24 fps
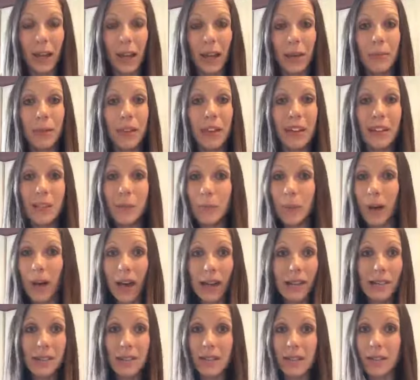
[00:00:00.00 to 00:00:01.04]
because
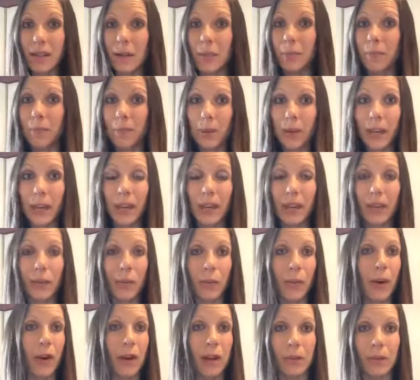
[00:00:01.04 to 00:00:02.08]
pasta is a big
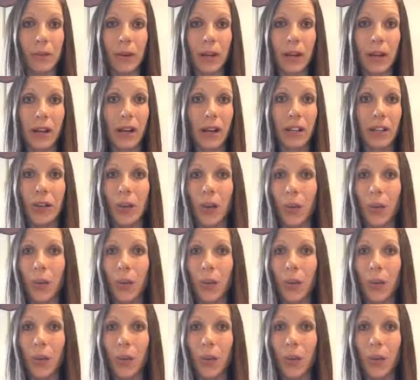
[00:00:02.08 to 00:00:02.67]
one where,